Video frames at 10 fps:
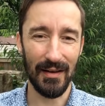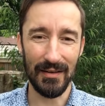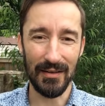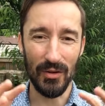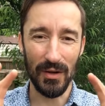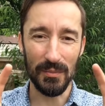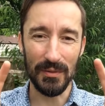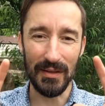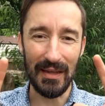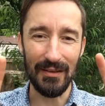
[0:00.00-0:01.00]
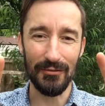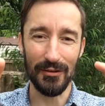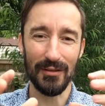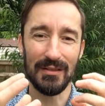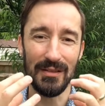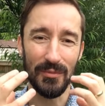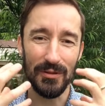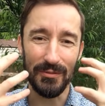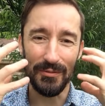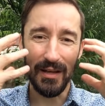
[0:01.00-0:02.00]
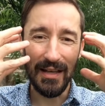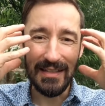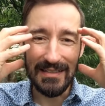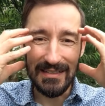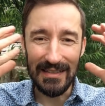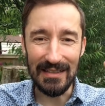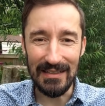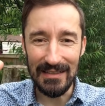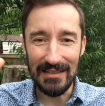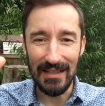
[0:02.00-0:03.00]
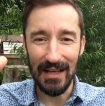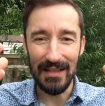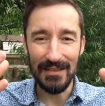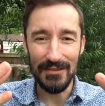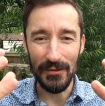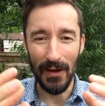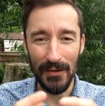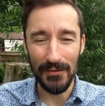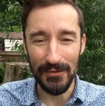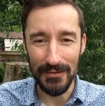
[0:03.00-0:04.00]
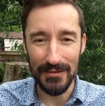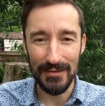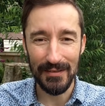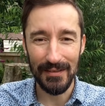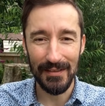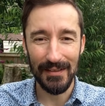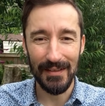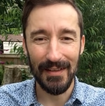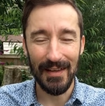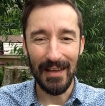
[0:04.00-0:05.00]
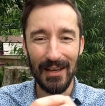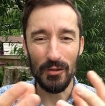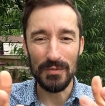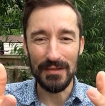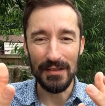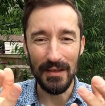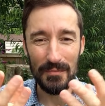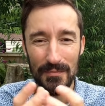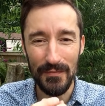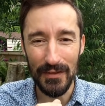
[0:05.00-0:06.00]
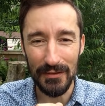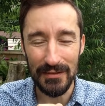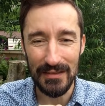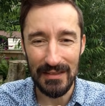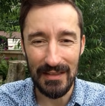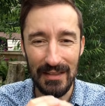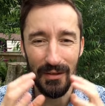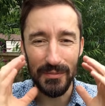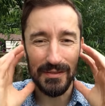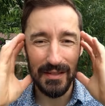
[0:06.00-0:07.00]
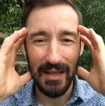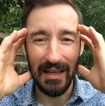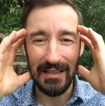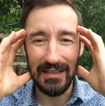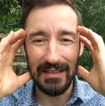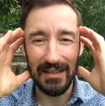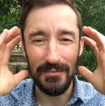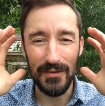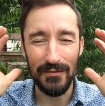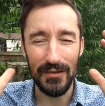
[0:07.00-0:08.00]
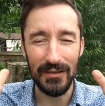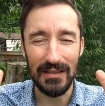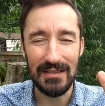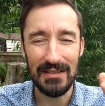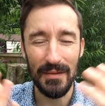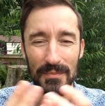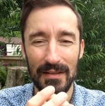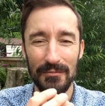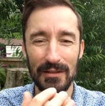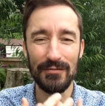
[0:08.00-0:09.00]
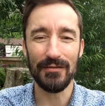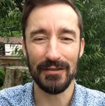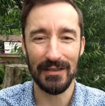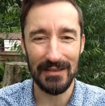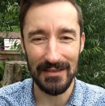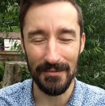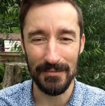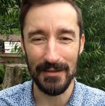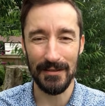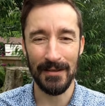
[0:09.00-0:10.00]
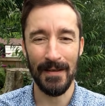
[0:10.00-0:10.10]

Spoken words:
an incredible giver, someone who sees into others, helps them feel seen, helps them to feel accepted. We feel accepted.